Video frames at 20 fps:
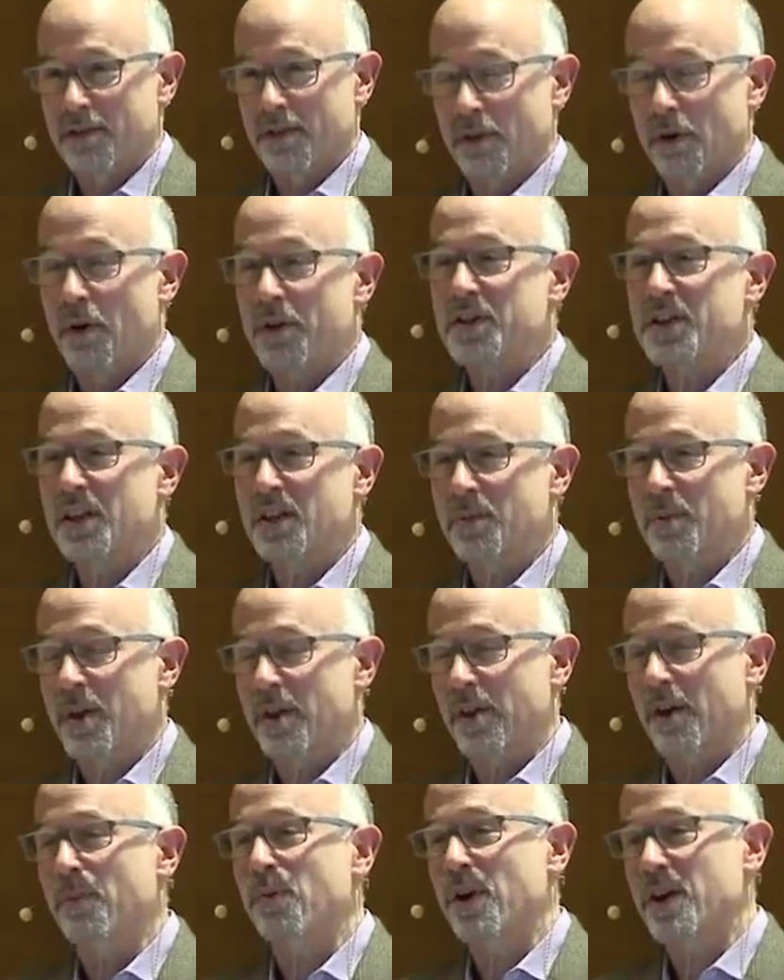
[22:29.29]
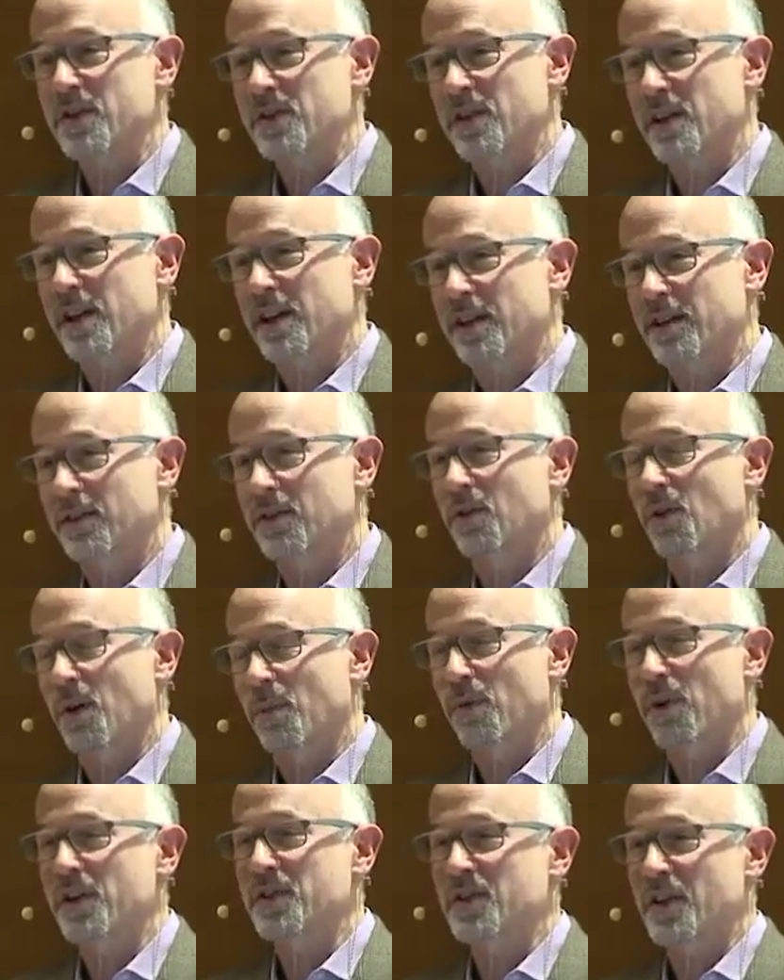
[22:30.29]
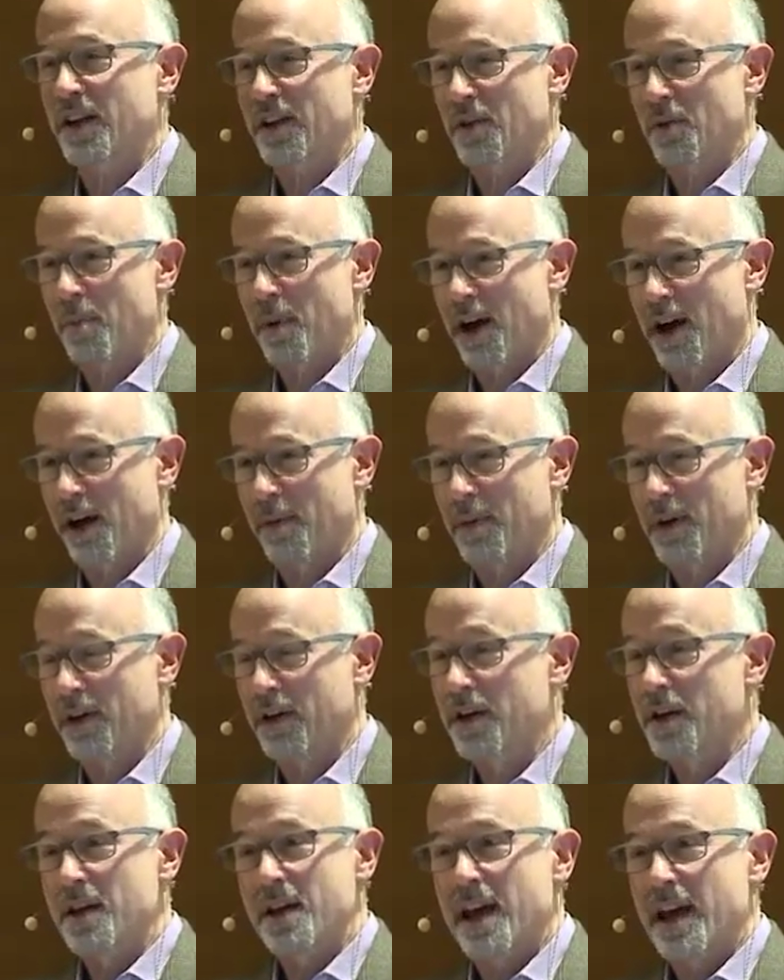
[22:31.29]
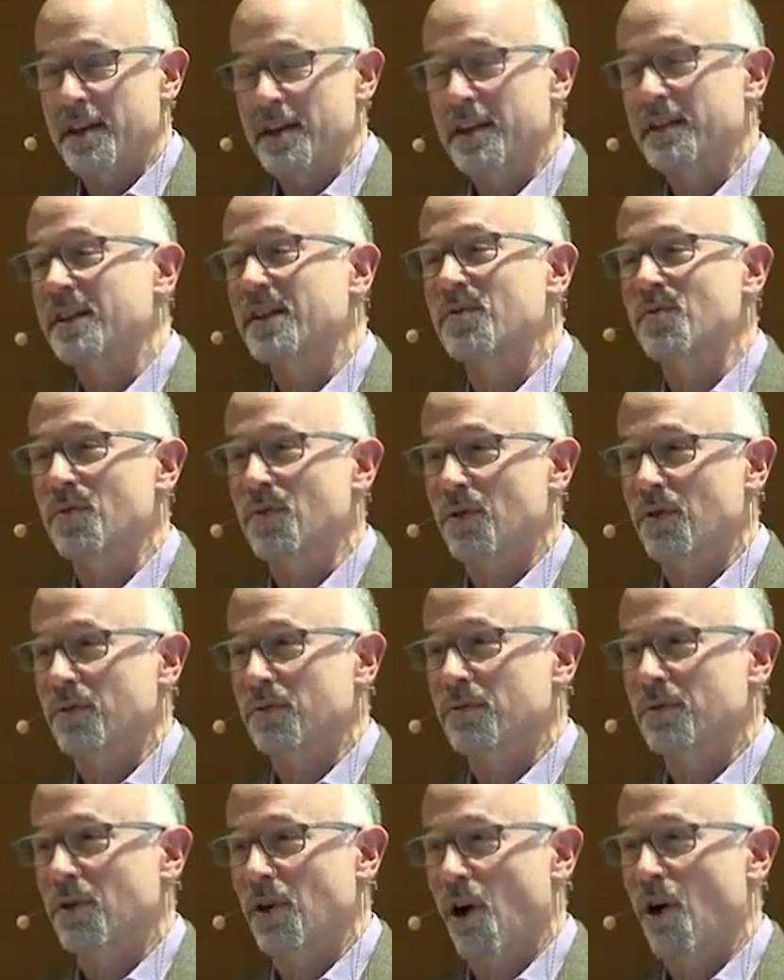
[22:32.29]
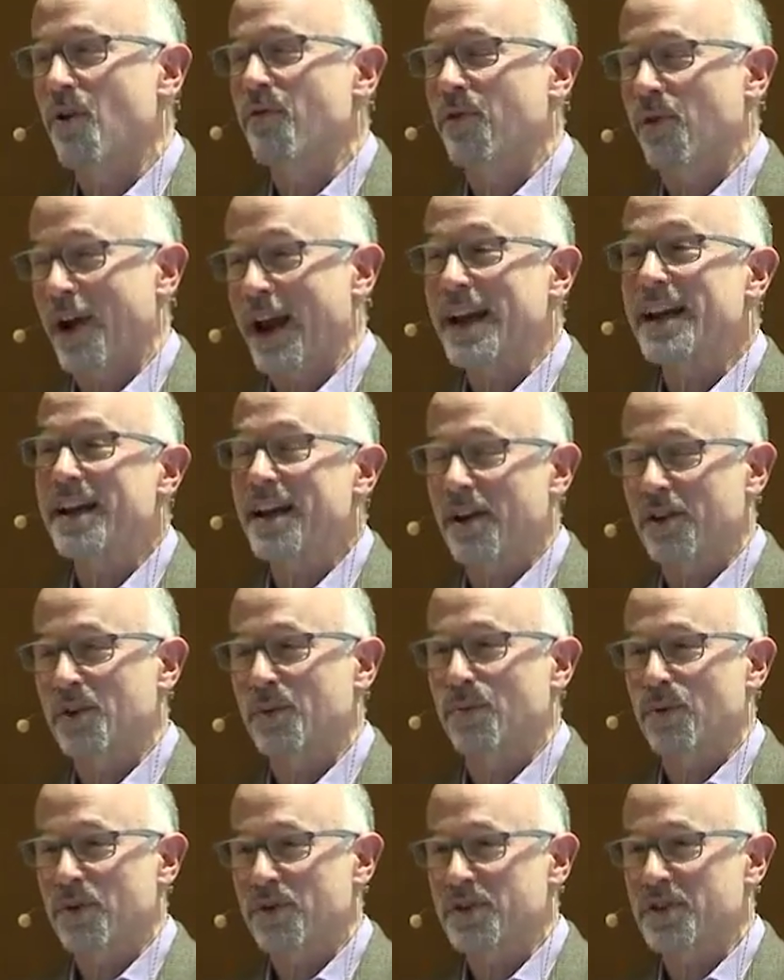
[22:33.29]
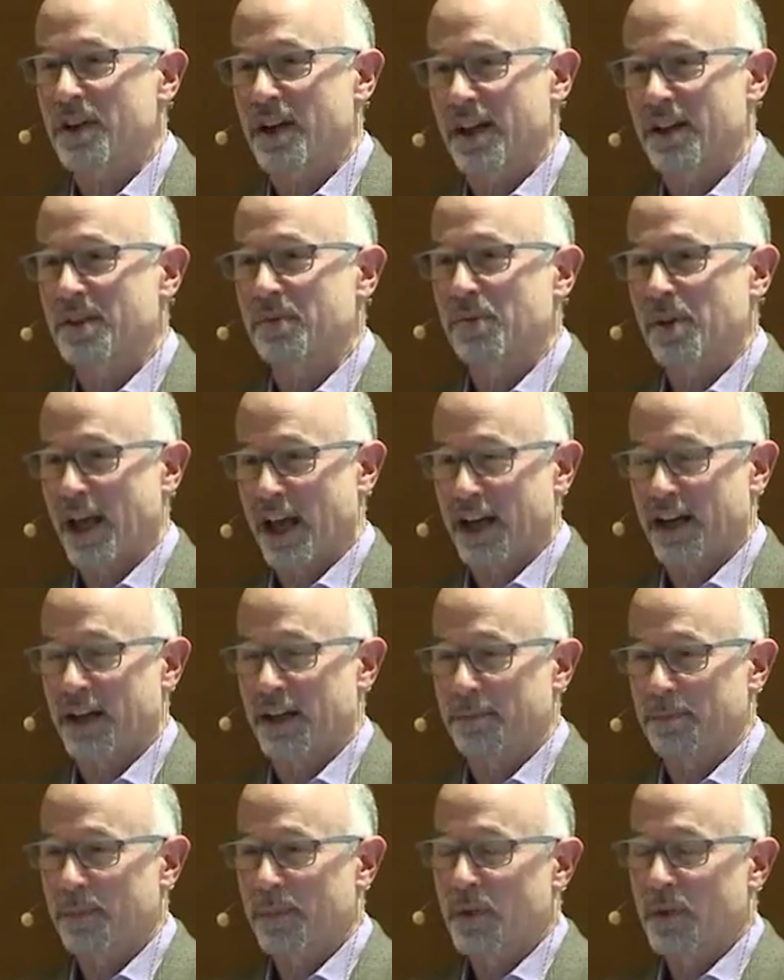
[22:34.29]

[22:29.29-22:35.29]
It always had to be the president or President Obama, and that didn't go for any other person on the planet.